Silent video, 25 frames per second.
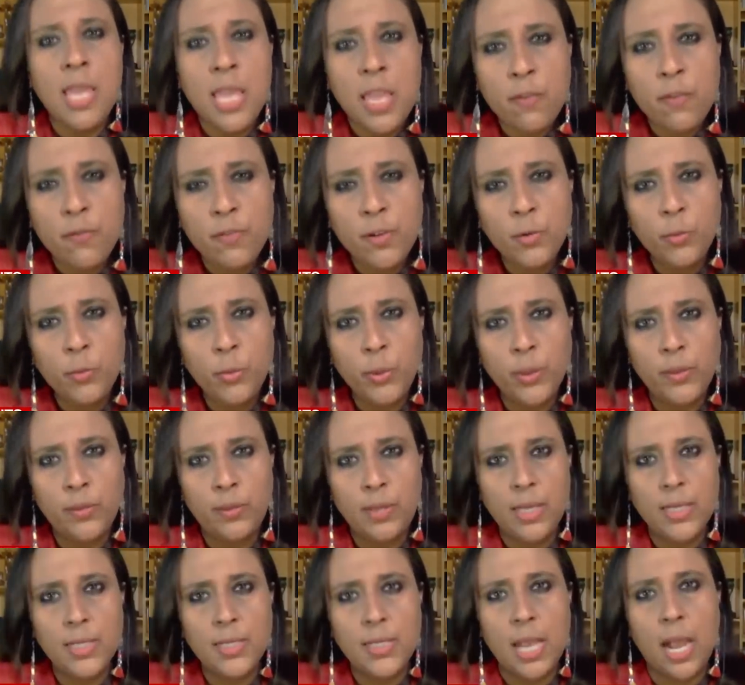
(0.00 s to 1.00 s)
Even with
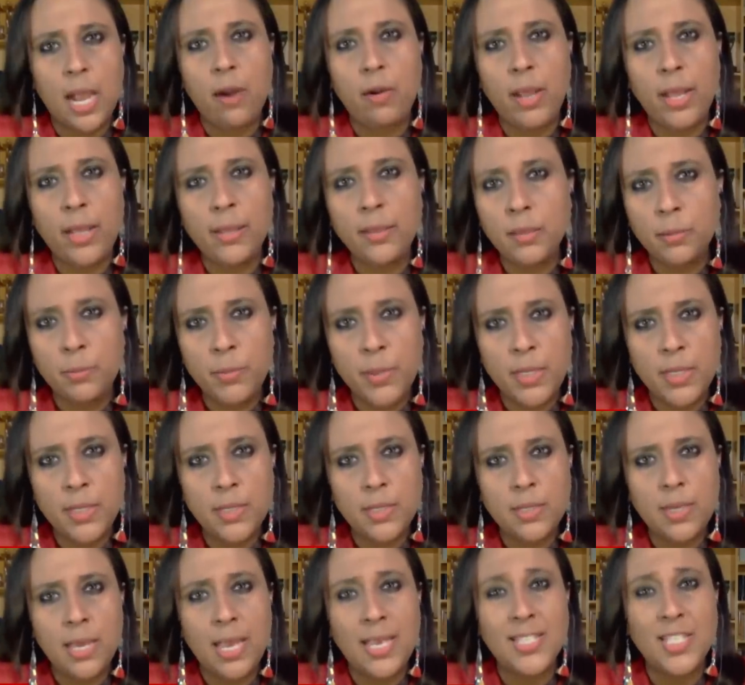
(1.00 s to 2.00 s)
this, our health
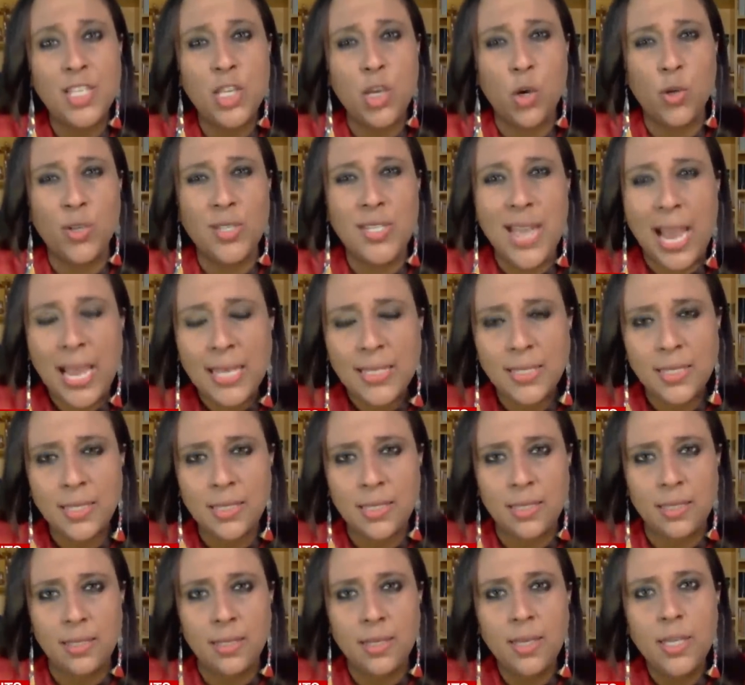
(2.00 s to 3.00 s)
minister has the
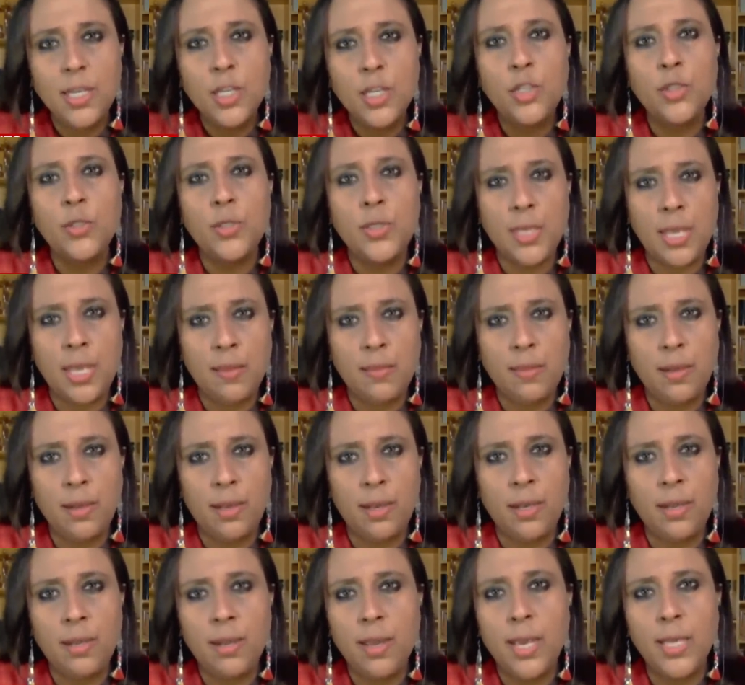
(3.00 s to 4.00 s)
audacity to say that
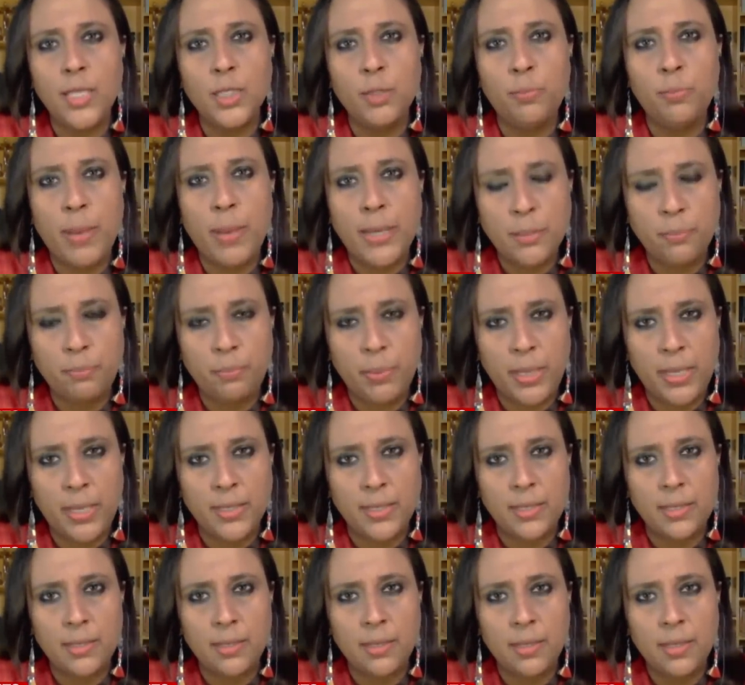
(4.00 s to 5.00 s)
India is better
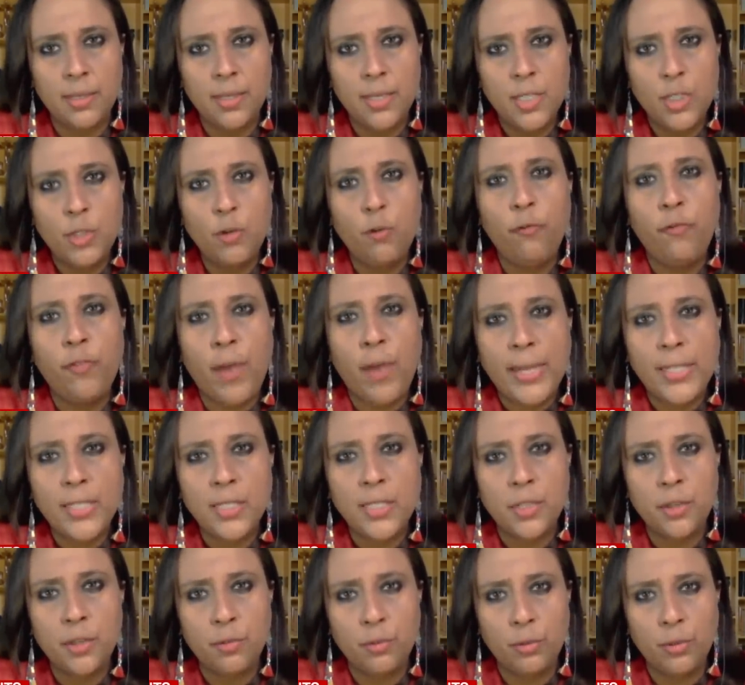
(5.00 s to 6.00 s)
placed to
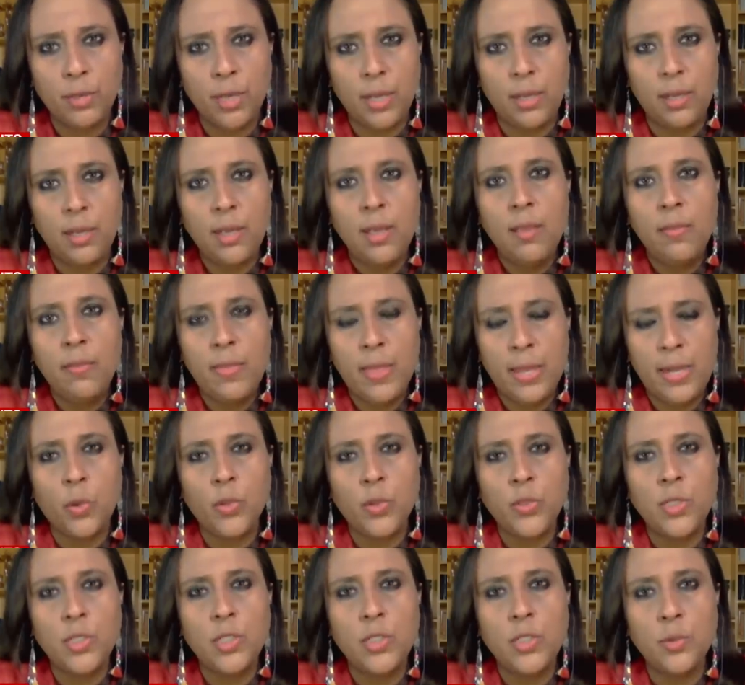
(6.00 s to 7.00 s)
fight corona than
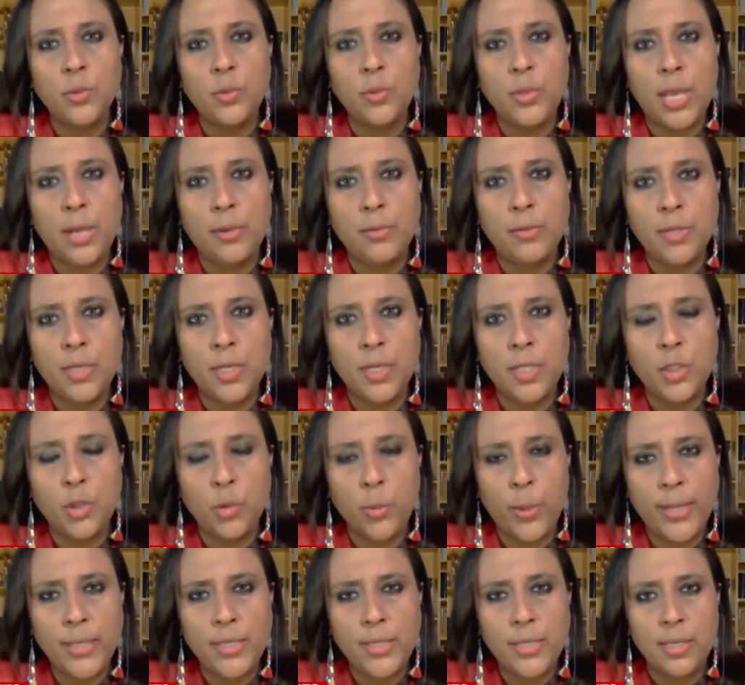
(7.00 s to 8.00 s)
it was in
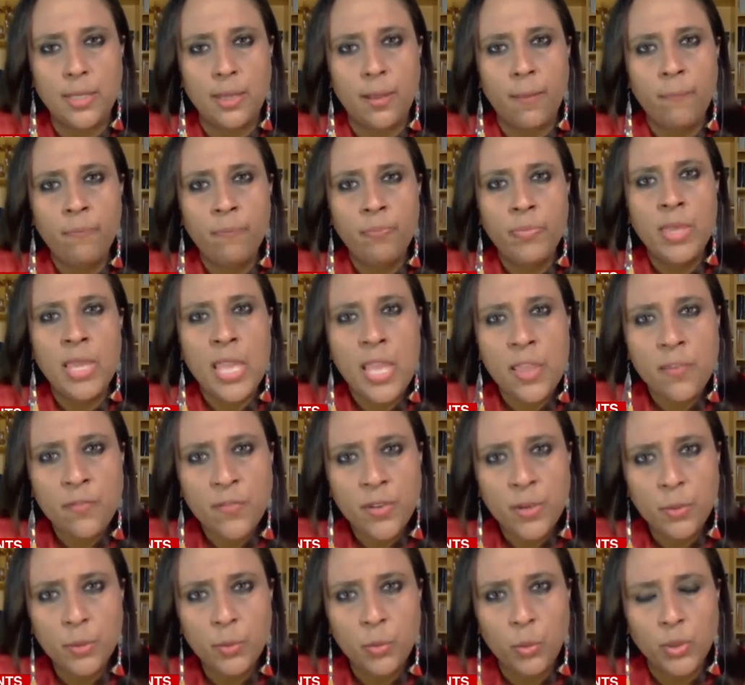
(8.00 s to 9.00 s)
2020
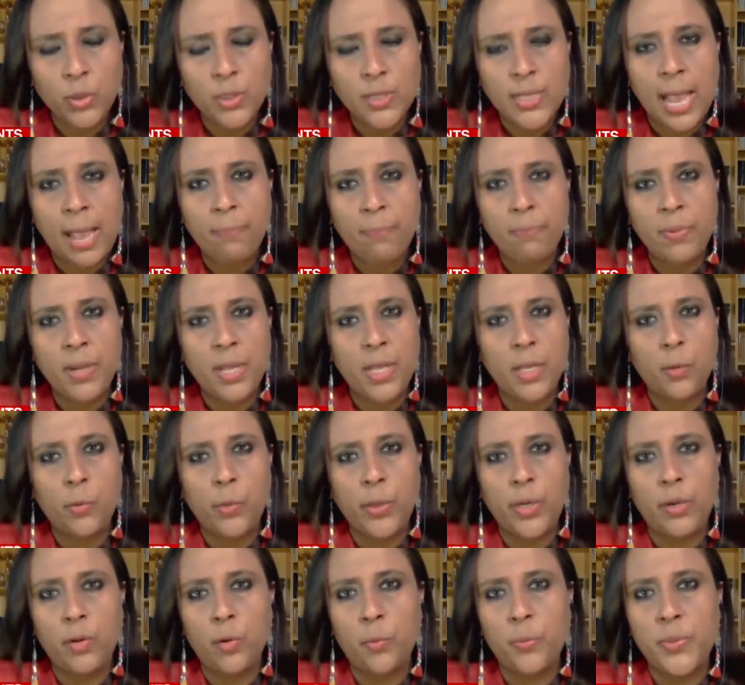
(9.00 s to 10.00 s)
even with what's happening,
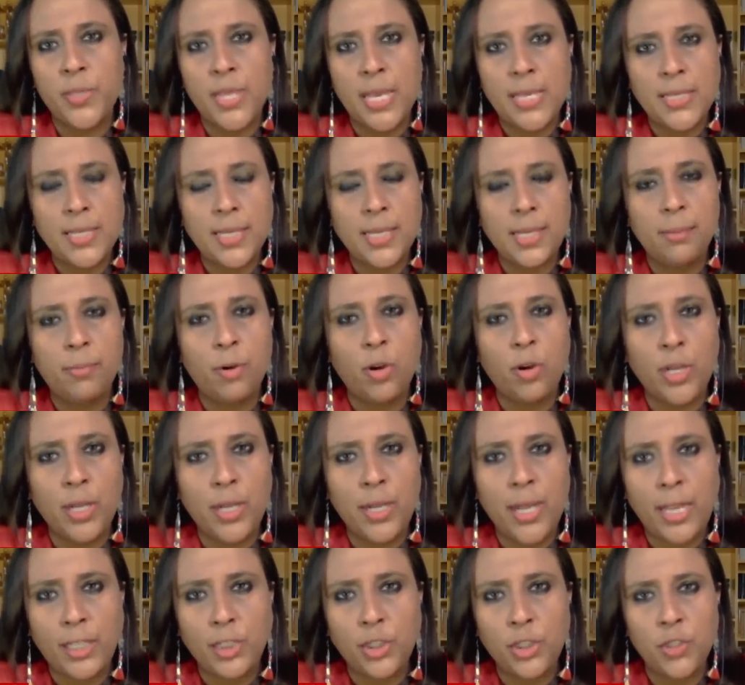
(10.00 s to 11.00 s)
we're obsessing about
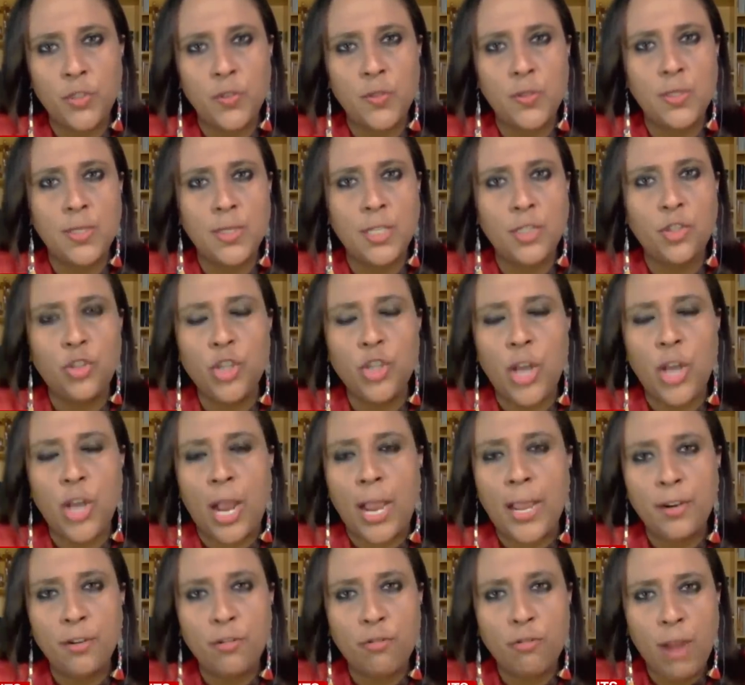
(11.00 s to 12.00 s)
elections and
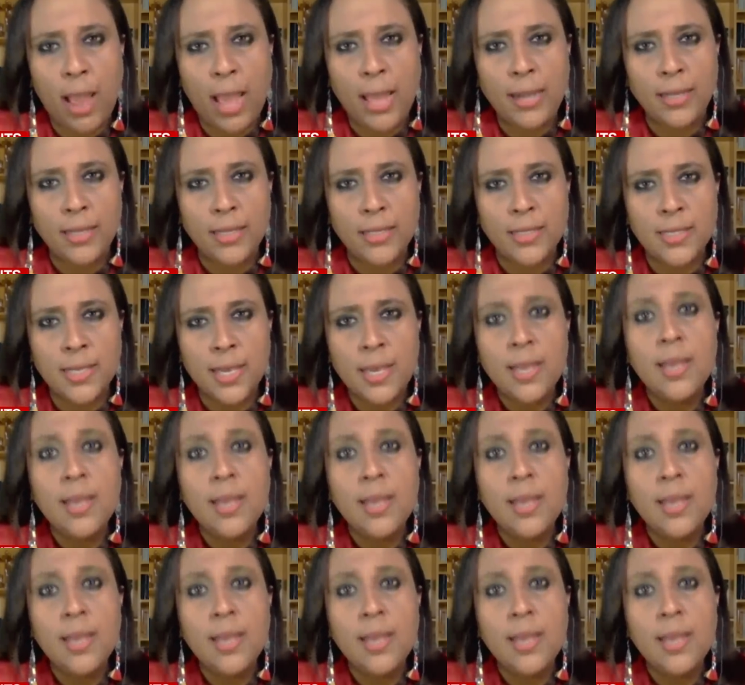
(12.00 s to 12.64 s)
giant rallies.